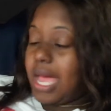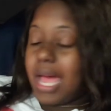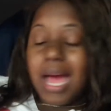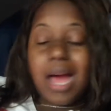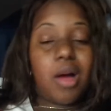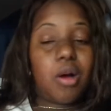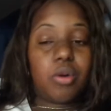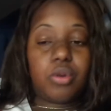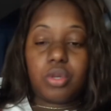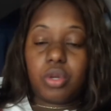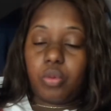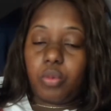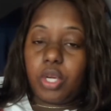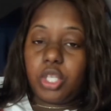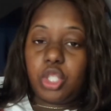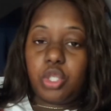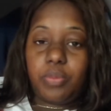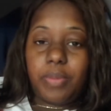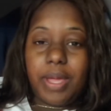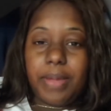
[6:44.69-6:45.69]
I don't know
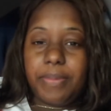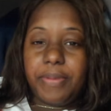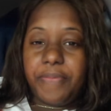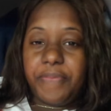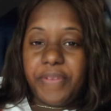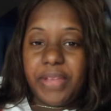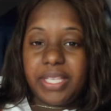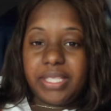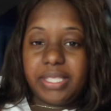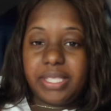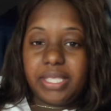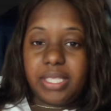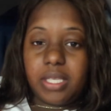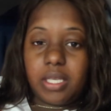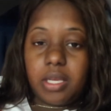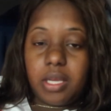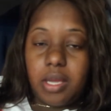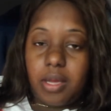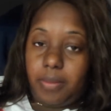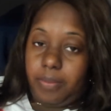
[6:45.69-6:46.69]
what you may be
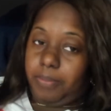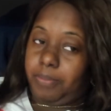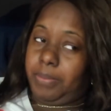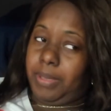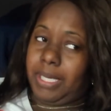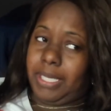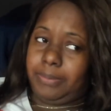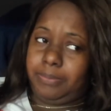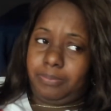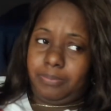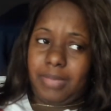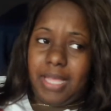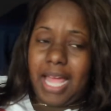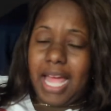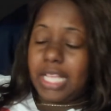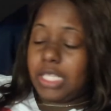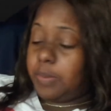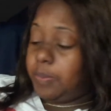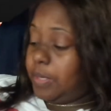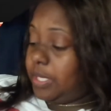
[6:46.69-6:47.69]
facing, but
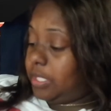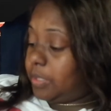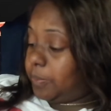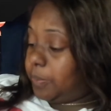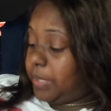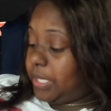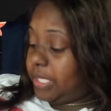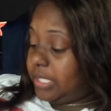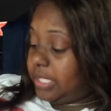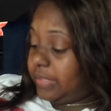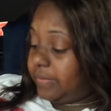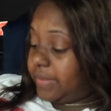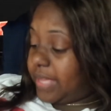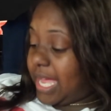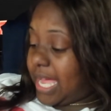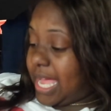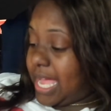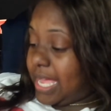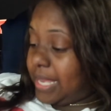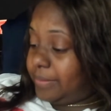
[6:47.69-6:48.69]
I speak the peace of
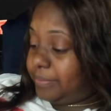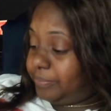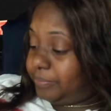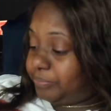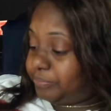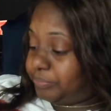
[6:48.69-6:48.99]
God.